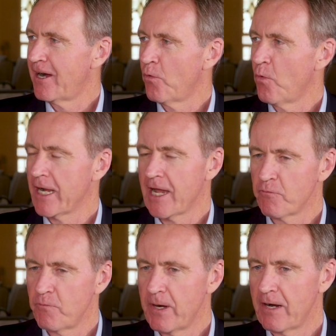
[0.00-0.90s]
when I
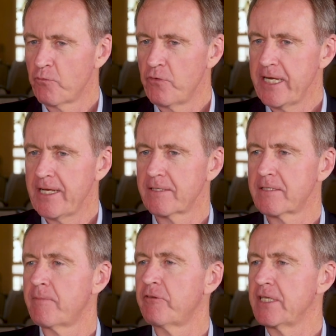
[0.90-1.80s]
reading
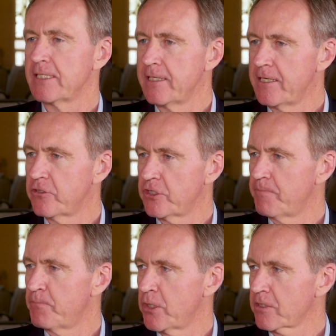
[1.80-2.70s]
some of these leadership
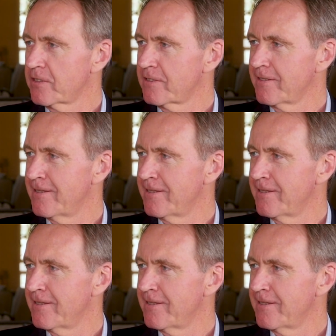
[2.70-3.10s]
books